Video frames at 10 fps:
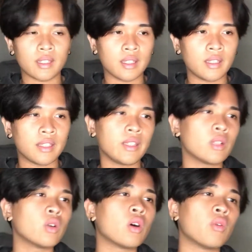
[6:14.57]
in
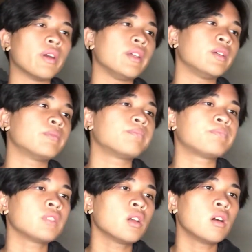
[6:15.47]
Hilo, Hawaii
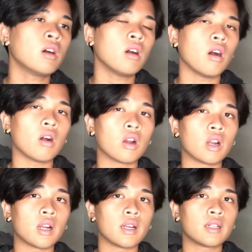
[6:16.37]

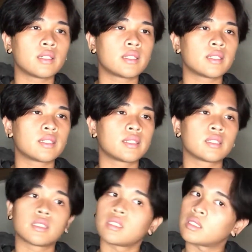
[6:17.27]
are
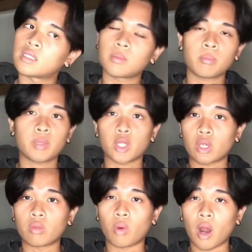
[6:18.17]

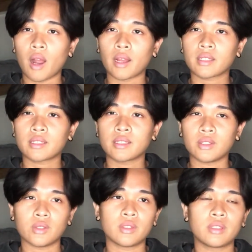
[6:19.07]
pure rocks,
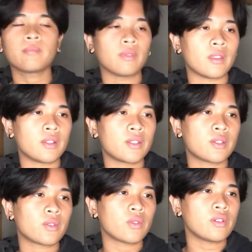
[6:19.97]
dude. There's this
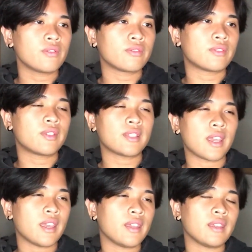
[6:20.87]
sort of
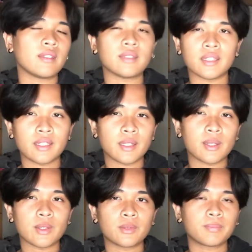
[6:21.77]
saying in
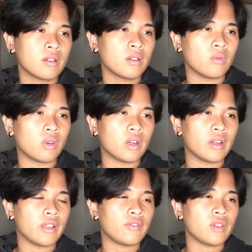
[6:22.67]
Hilo where
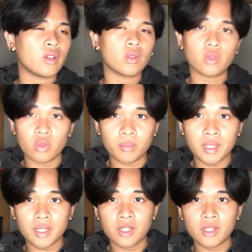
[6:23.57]
if you go to a
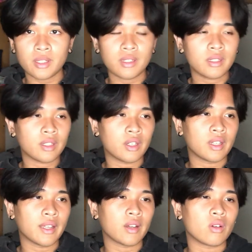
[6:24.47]
beach, you're
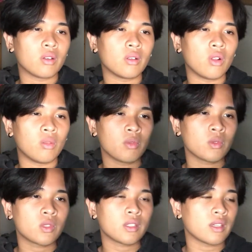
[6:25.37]
like
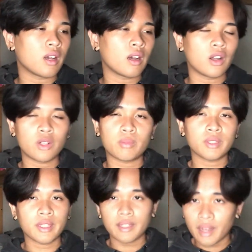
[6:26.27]
almost
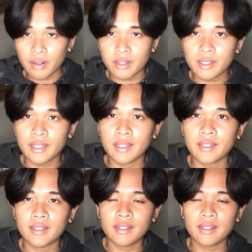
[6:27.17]
100% guaranteed